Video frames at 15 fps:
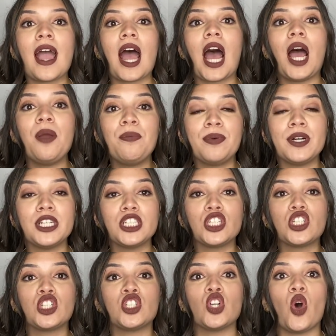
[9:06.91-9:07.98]
I put
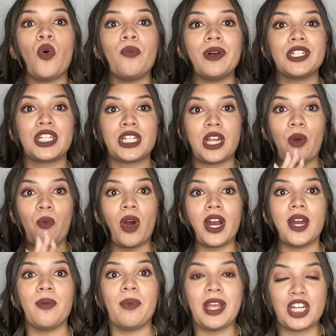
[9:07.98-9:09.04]
so much because I
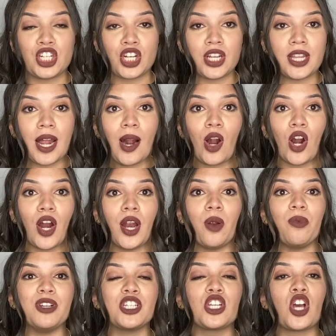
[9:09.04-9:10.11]
wanted to make sure that her hair
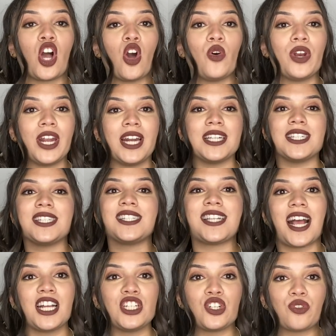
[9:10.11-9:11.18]
was coated and
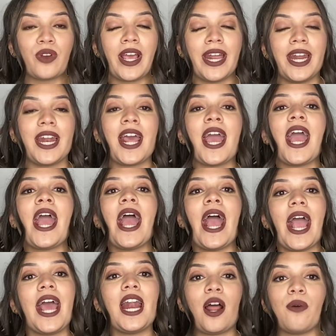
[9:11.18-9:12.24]
saturated,
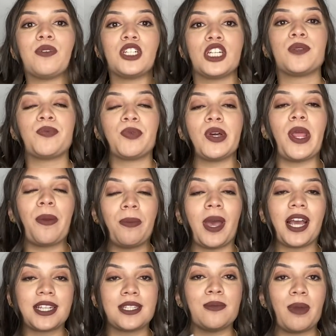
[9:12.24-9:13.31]
and I was just putting
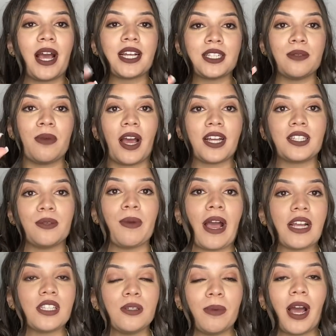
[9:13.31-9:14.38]
back to back to back to
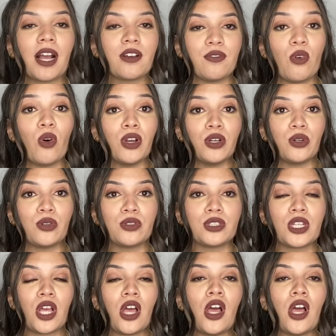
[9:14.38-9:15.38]
back to back foils.